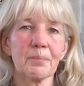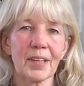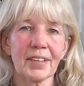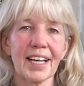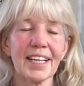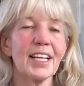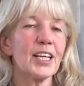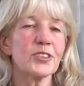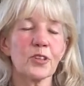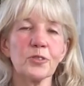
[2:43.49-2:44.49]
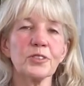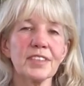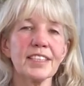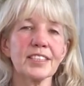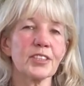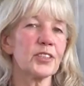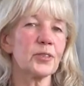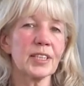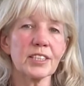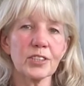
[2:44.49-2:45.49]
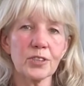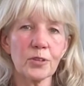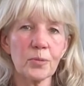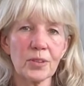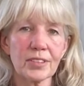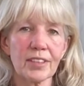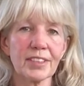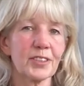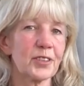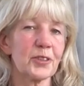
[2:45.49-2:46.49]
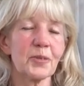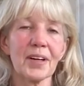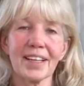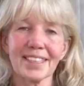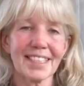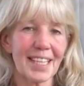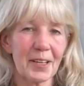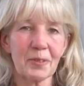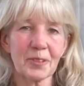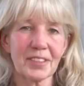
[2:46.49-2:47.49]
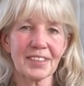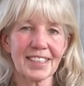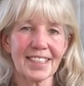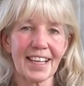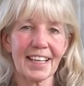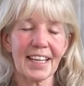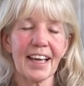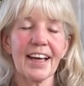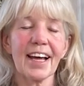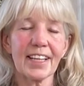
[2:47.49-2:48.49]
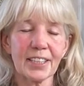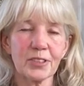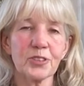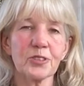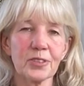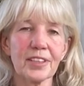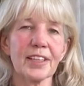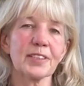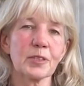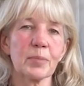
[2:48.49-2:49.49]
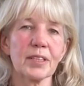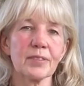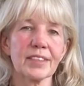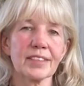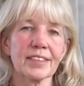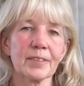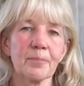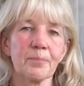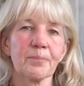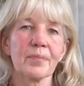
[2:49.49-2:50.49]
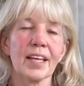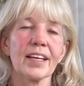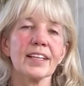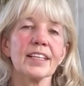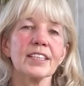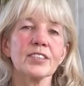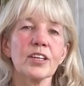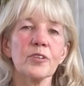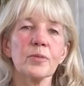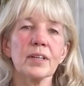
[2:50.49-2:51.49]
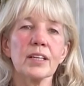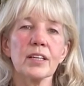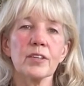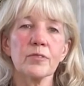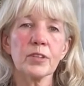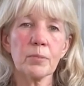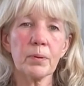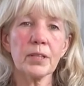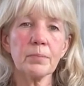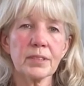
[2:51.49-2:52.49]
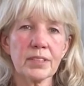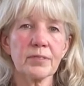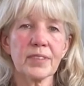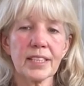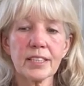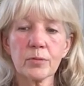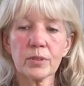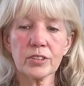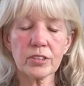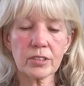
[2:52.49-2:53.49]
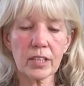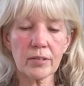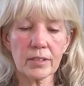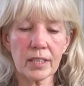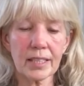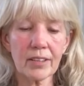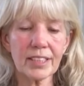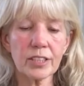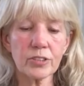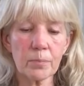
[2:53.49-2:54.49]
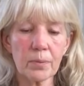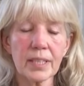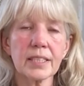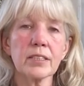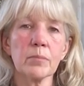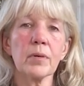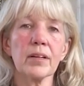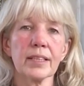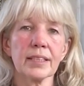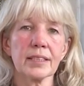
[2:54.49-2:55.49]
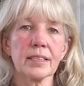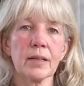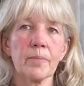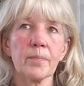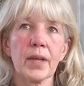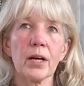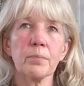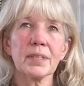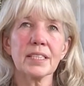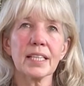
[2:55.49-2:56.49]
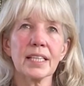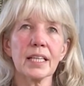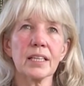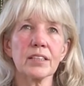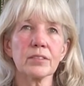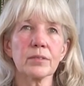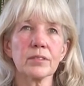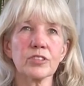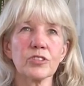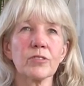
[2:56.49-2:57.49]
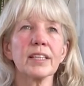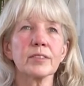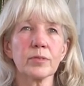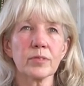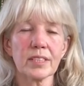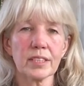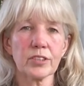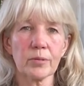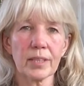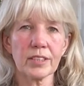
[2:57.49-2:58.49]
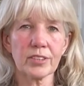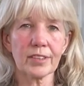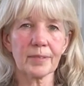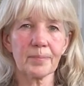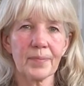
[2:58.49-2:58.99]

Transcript: Okay, so all you need to do is do what I do and say what I say and enjoy the experience. So for the purpose of this, I'd like you to bring to mind a particular stressful situation.